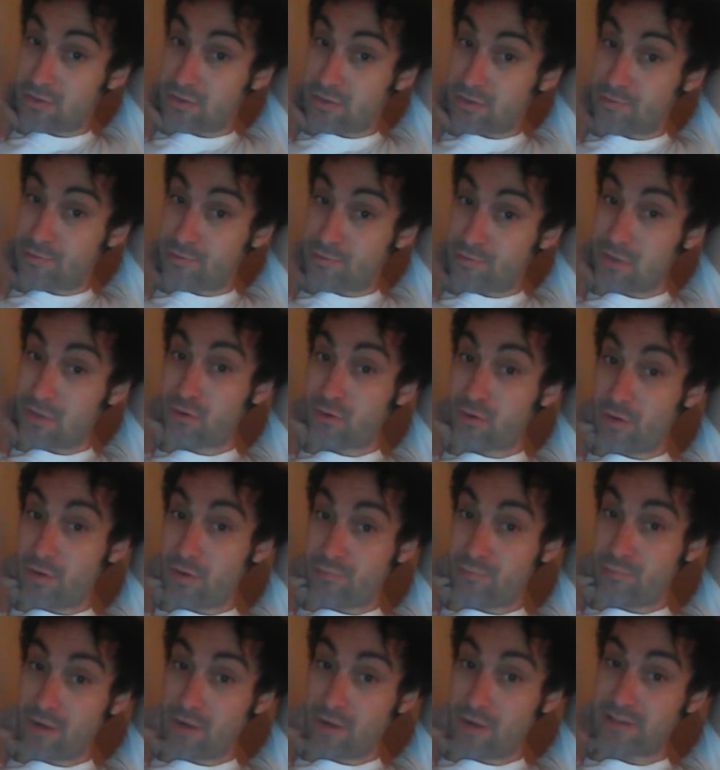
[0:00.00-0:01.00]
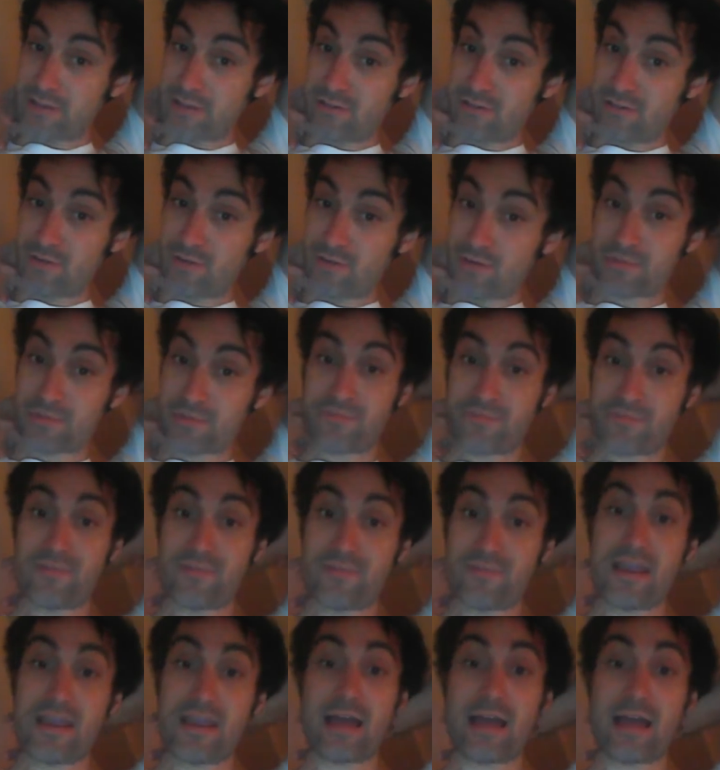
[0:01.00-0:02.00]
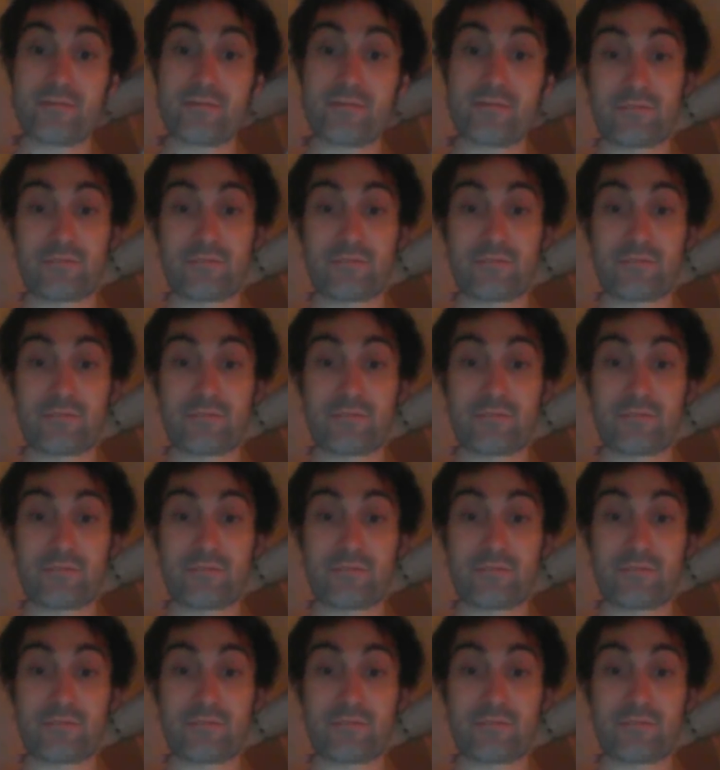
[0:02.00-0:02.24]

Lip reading: The Bitcoin price in terms of fiat